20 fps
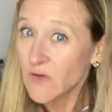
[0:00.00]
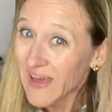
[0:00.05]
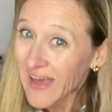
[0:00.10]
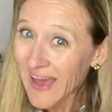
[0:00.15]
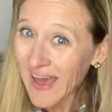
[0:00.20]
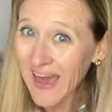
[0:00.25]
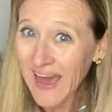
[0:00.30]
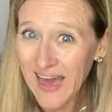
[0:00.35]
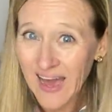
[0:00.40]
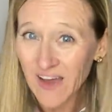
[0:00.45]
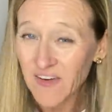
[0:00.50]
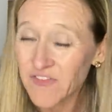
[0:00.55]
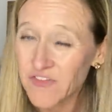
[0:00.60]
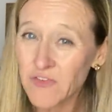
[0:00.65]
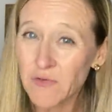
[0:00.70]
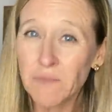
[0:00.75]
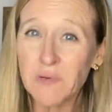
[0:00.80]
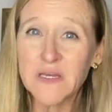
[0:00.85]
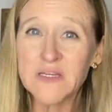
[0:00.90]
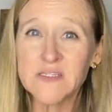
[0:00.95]
have
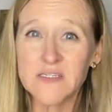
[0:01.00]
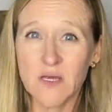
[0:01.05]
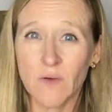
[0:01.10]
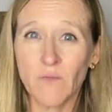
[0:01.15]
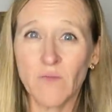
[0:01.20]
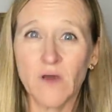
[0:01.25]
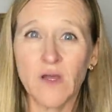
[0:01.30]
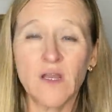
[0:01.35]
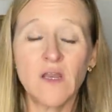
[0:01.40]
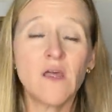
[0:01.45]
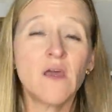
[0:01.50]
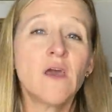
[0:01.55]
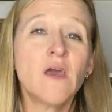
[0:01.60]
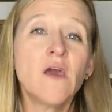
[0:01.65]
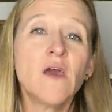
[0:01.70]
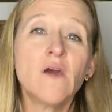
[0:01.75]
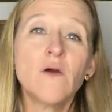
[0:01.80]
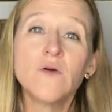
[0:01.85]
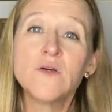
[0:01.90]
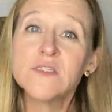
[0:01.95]
to be someone
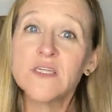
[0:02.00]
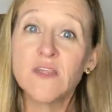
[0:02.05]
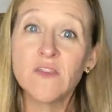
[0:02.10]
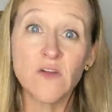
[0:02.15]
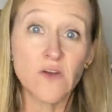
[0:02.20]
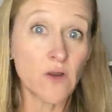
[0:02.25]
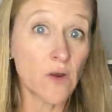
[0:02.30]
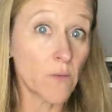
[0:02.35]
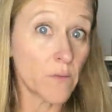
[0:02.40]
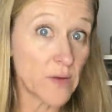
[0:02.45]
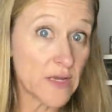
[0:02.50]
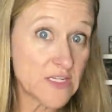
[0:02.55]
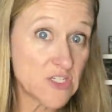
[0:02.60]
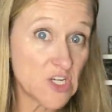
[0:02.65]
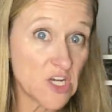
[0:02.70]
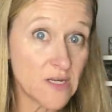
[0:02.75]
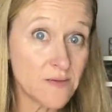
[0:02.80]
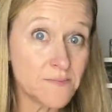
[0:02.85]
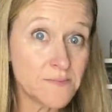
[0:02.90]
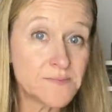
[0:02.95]
who is either
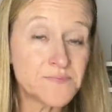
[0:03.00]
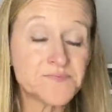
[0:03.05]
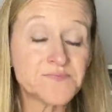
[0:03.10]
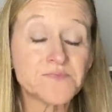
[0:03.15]
Norwegian,